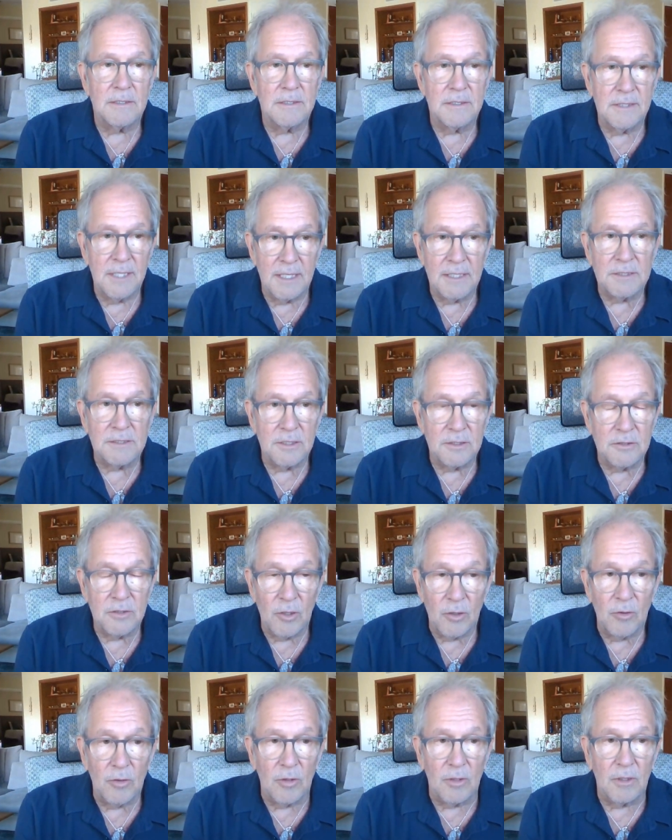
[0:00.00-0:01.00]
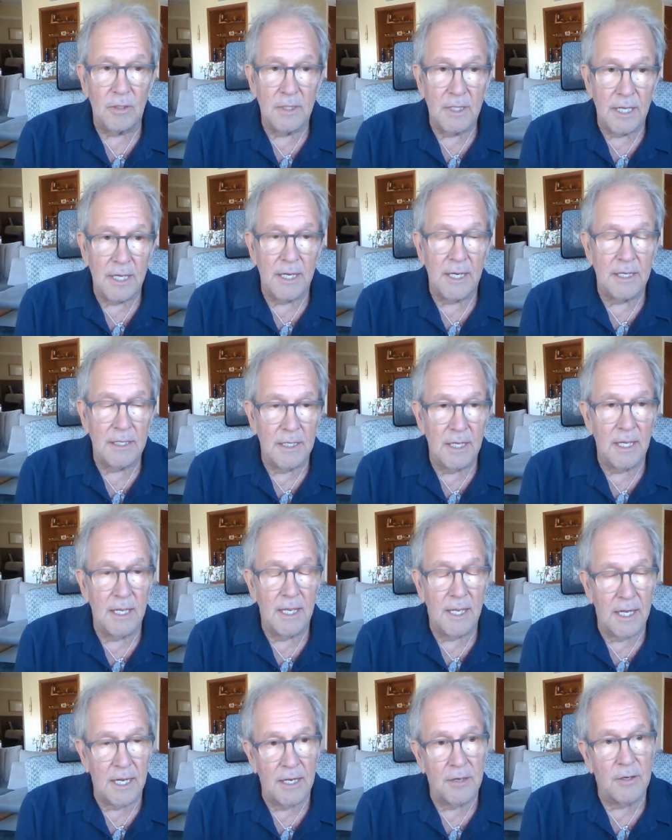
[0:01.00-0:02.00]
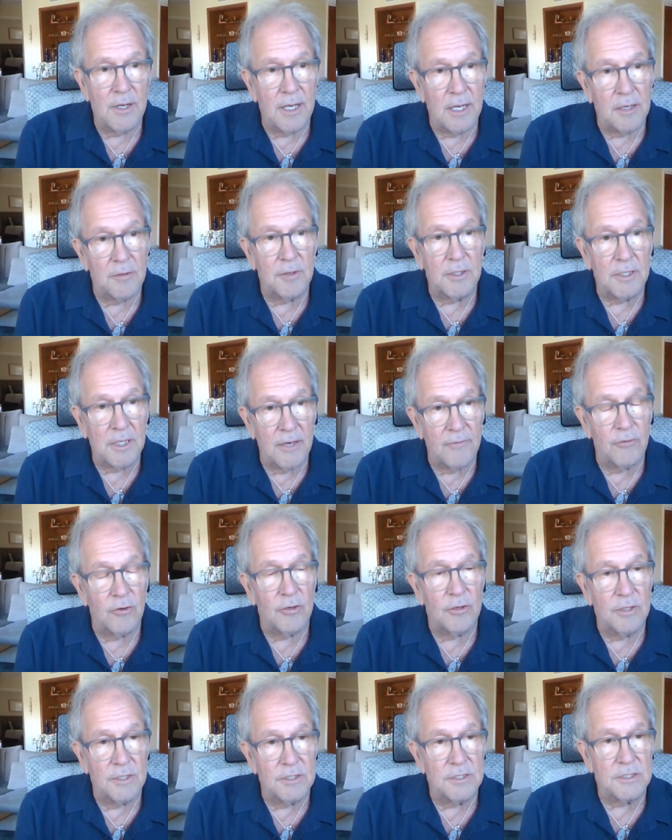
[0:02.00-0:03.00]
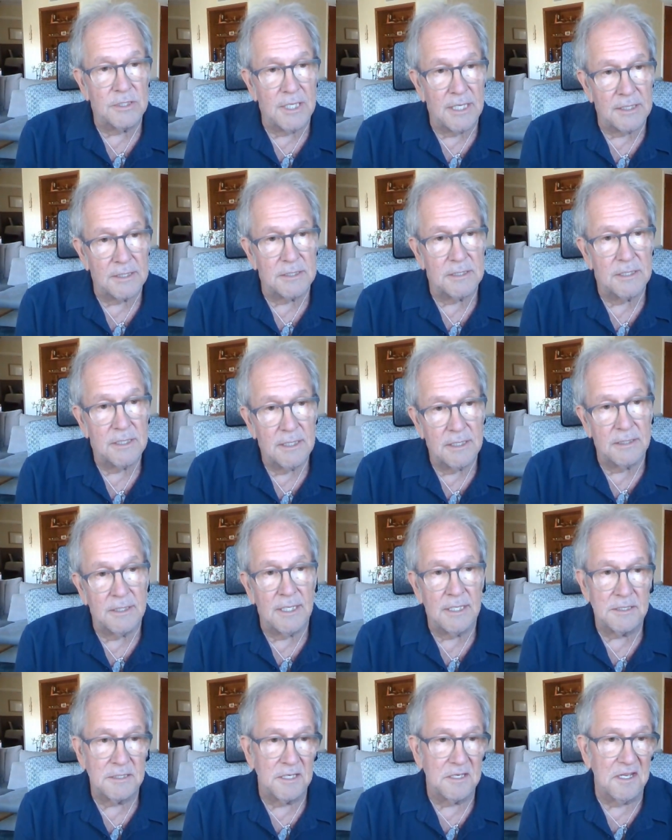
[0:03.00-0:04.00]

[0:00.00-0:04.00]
takes a toll, and I know how to recover. It takes a